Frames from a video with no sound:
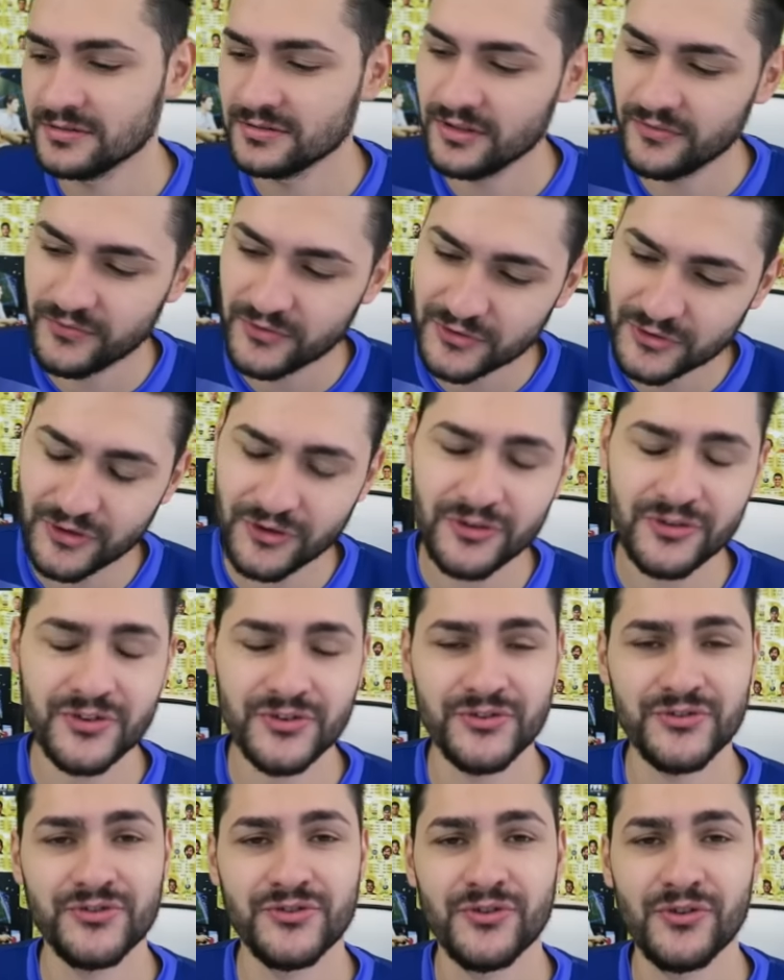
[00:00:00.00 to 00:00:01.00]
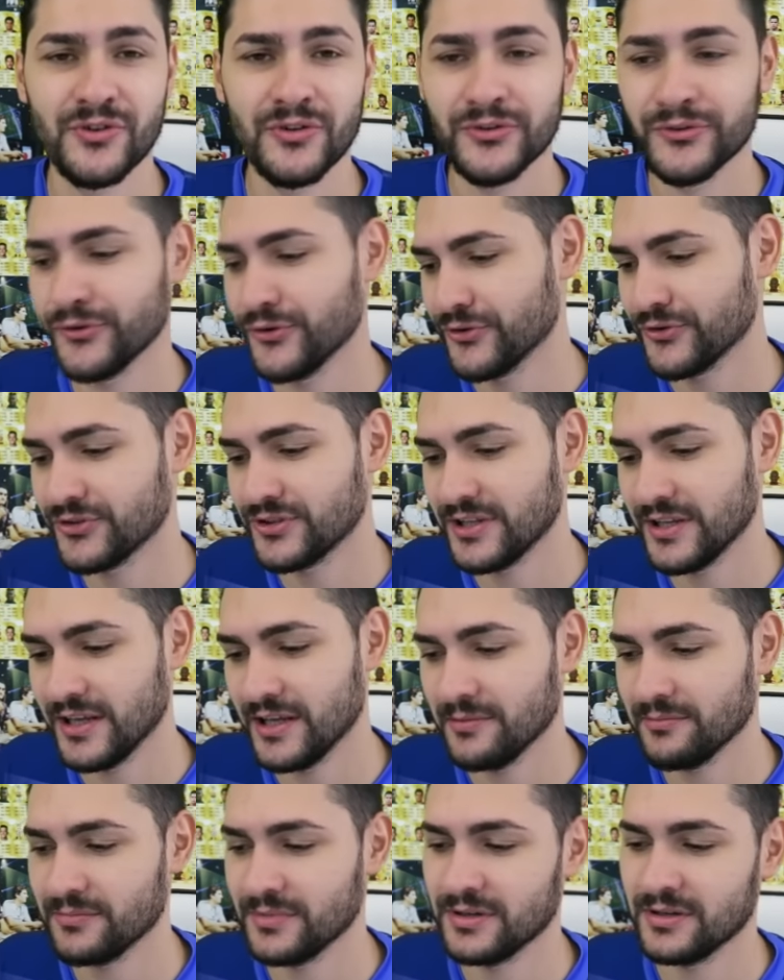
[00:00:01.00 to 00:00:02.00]
If you don't control your
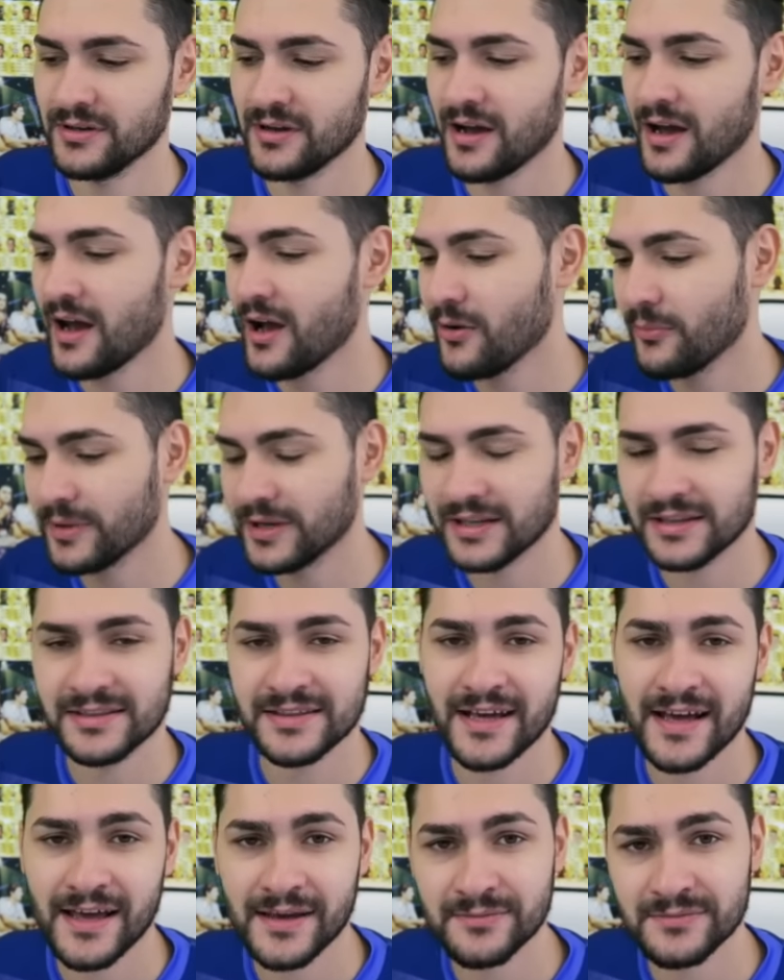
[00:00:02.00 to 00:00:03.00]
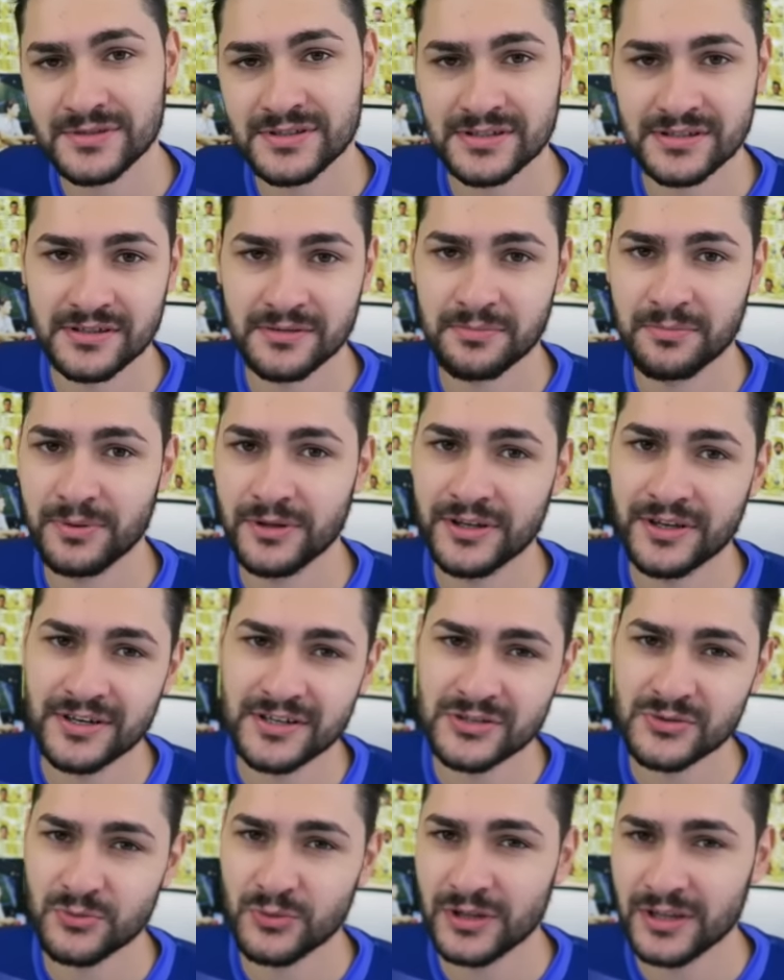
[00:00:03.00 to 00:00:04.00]
team, how many times
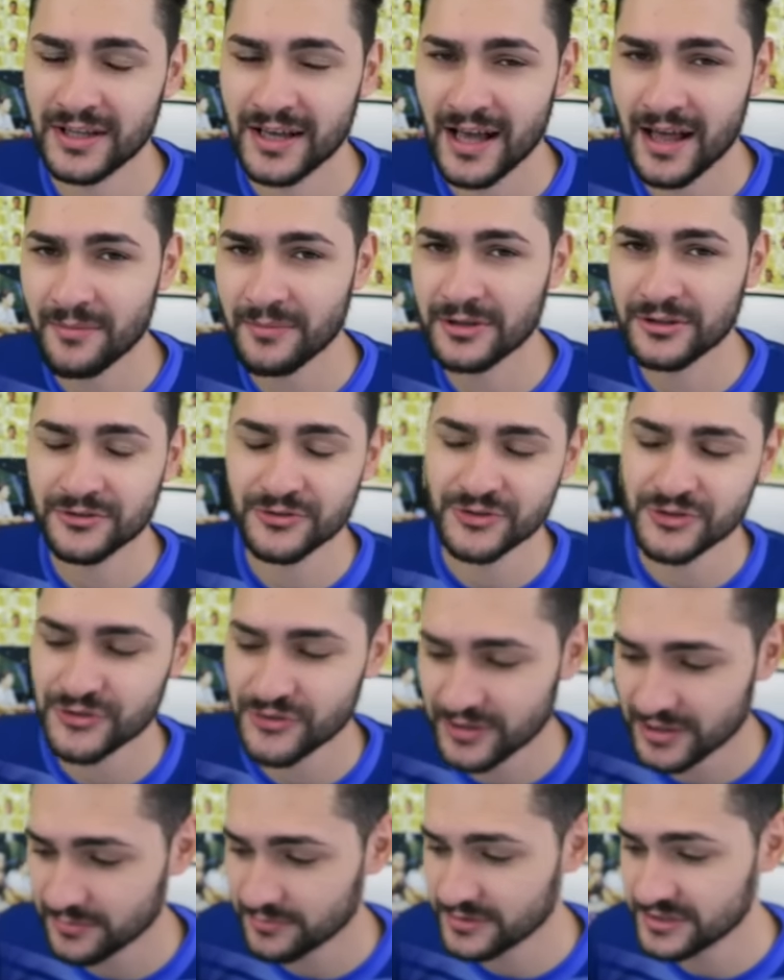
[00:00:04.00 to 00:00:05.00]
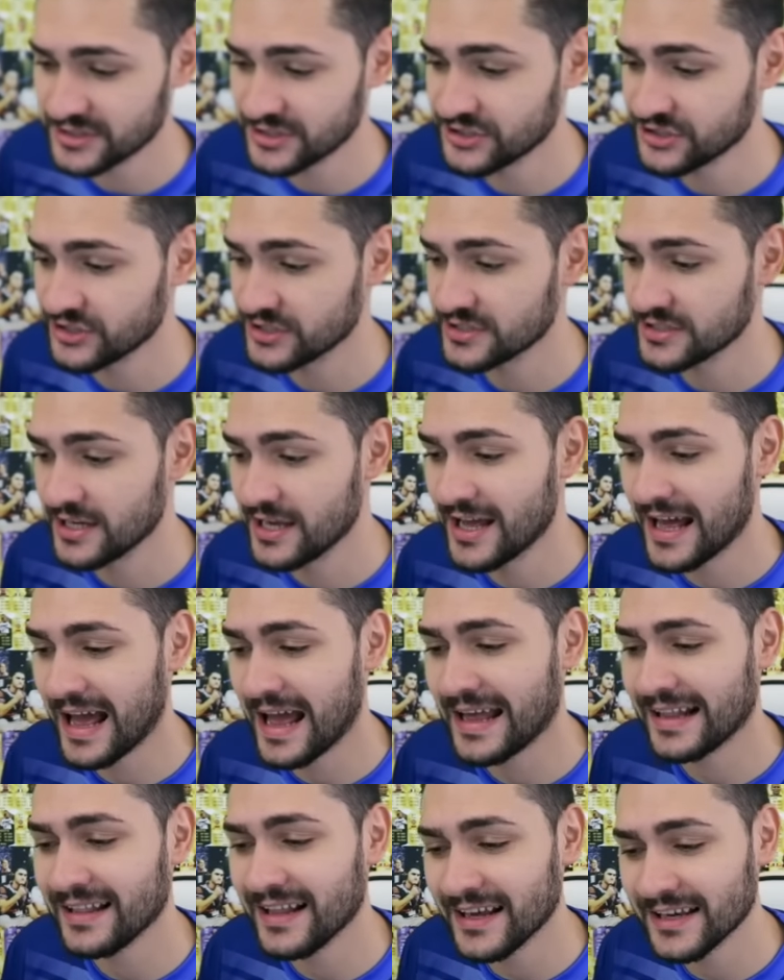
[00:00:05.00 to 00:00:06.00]
players will come into shooting positions,
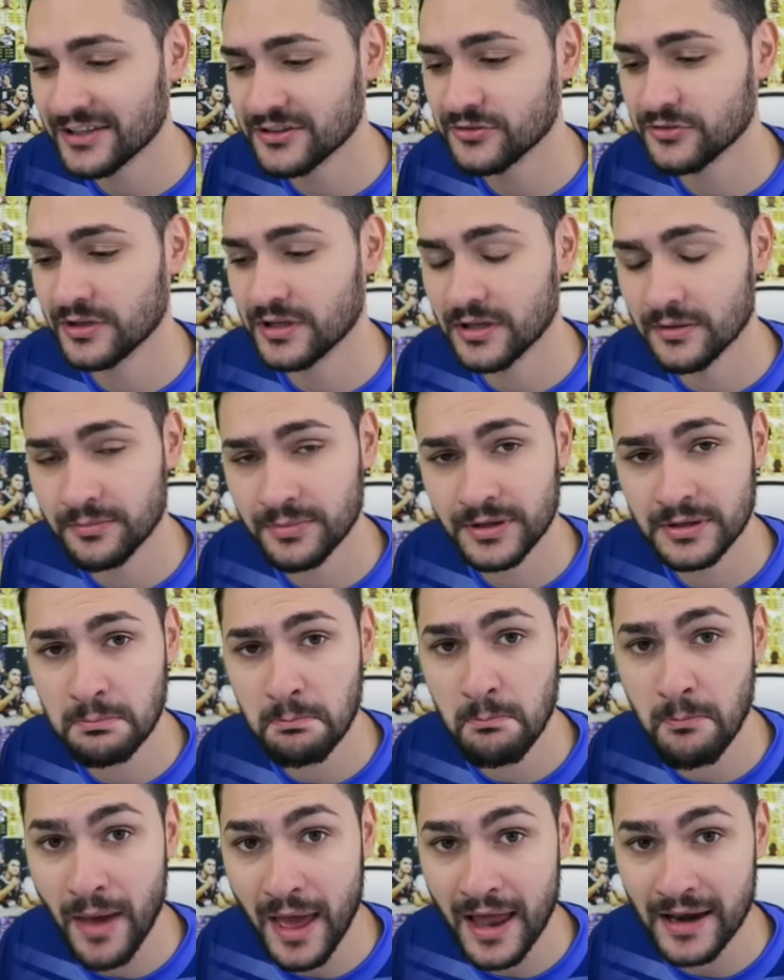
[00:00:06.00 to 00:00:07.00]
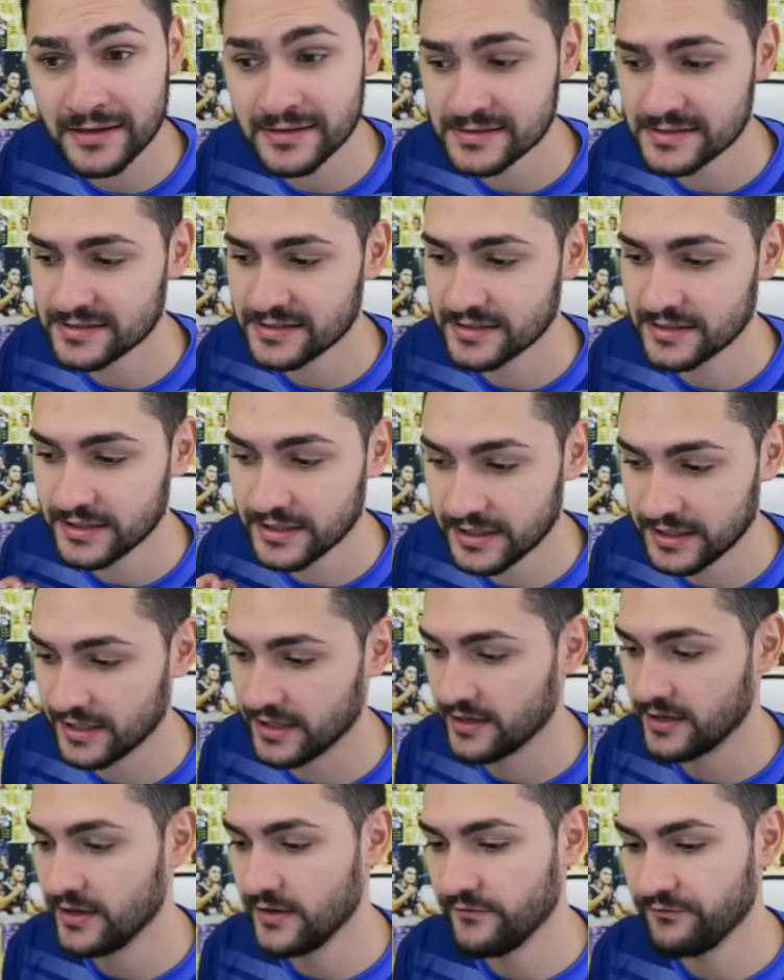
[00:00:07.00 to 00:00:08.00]
I like to keep it balanced
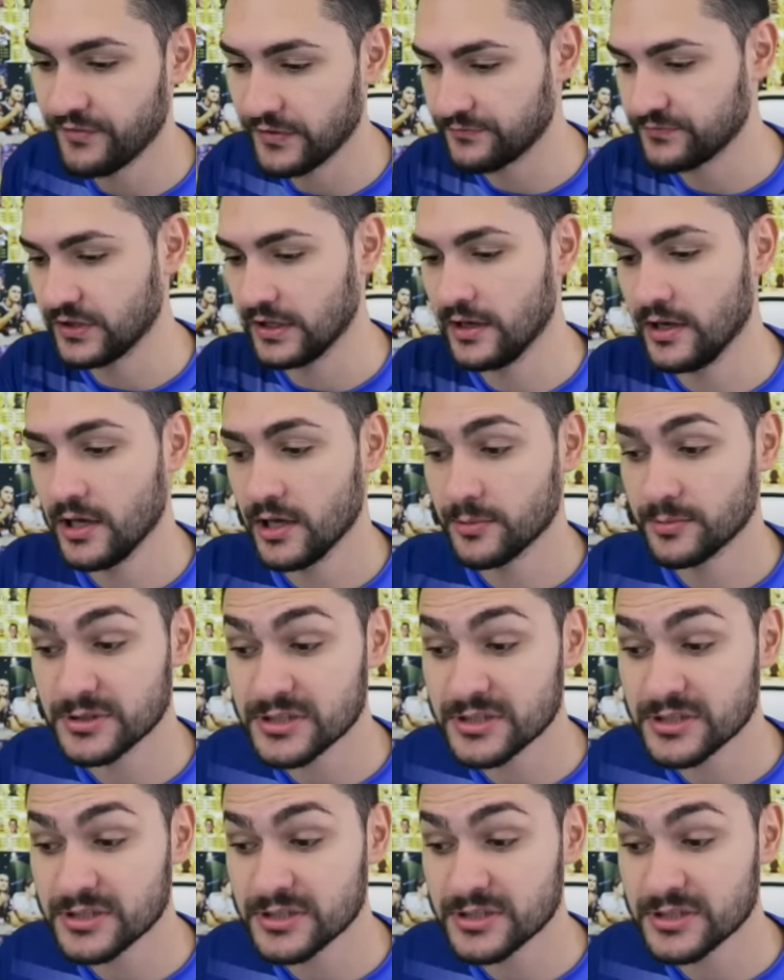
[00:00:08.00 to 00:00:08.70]
here. 50.